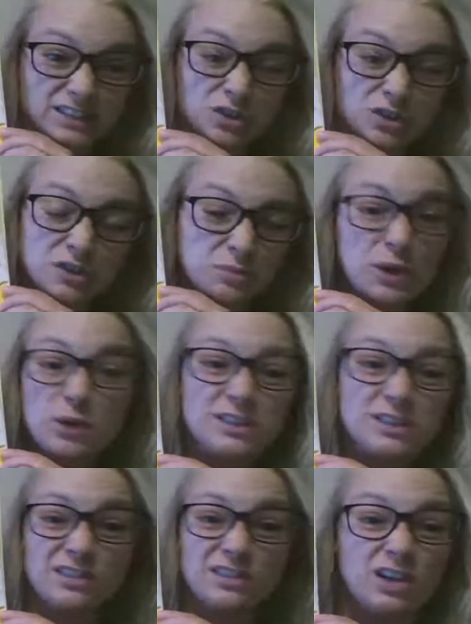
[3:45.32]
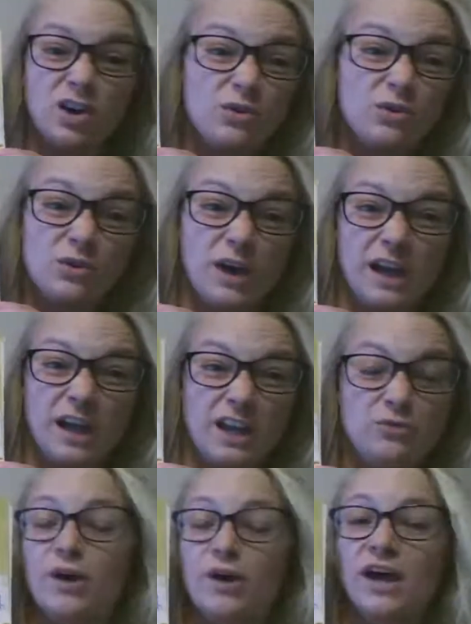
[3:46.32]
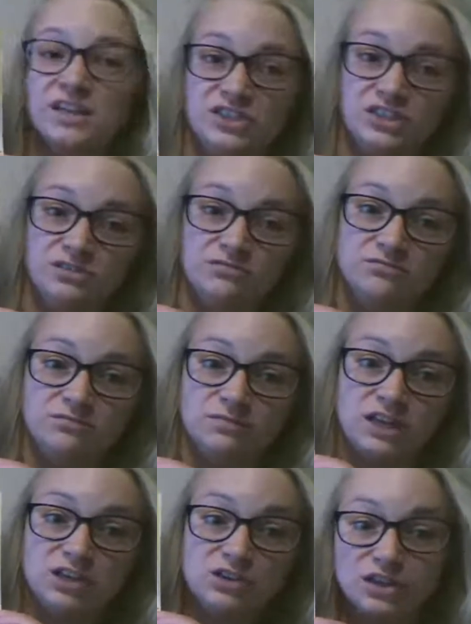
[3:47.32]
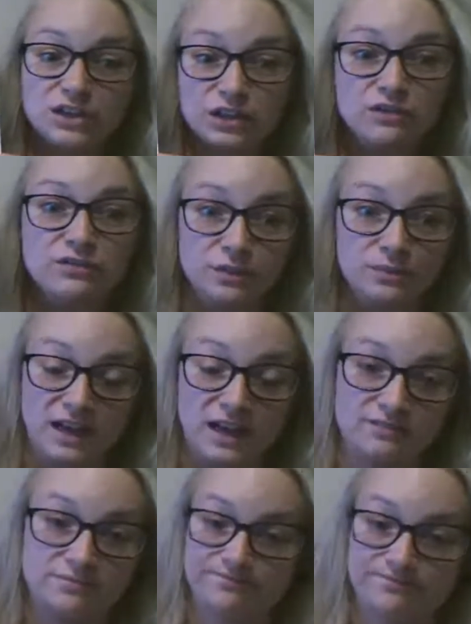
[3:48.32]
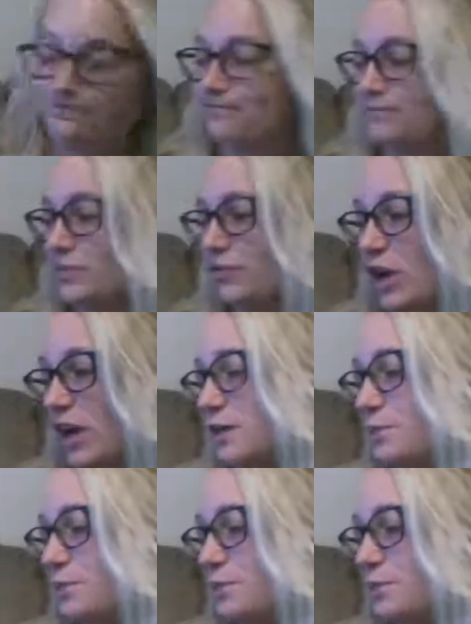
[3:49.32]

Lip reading: your experiment doesn't go the way you want it to, and you can learn from that, right?